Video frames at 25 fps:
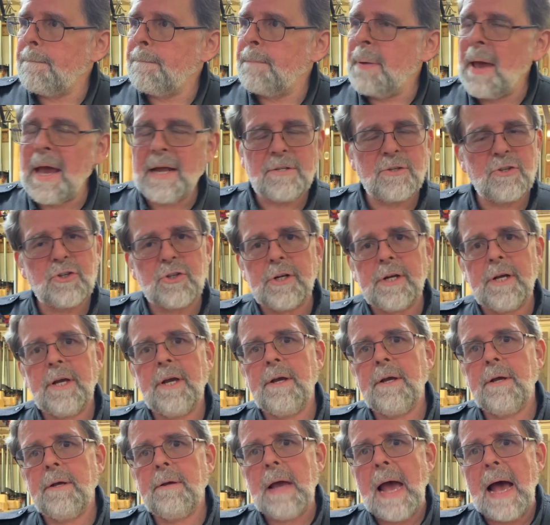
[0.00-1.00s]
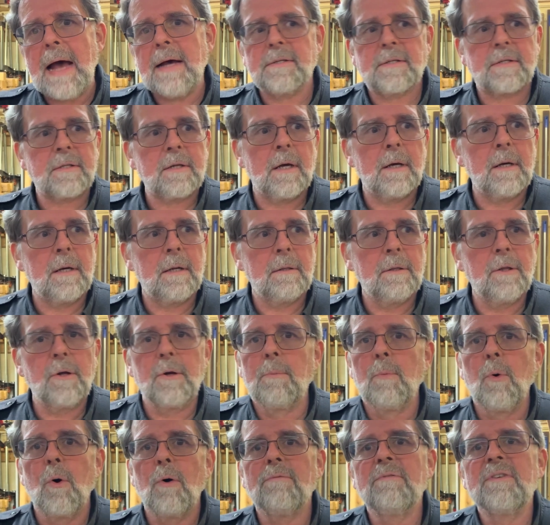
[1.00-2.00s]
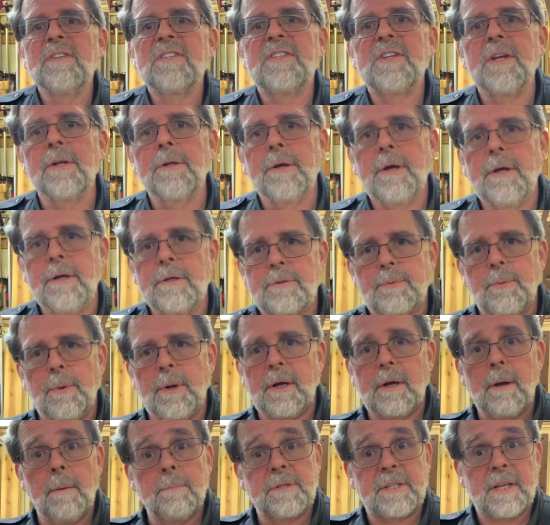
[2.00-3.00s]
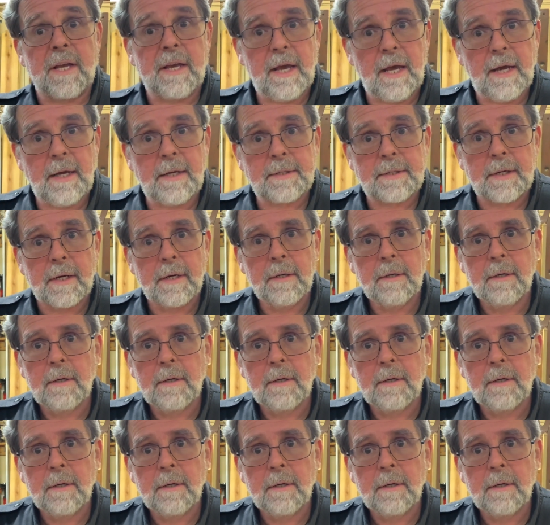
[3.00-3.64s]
PETG has a little more resilience when it comes to heat.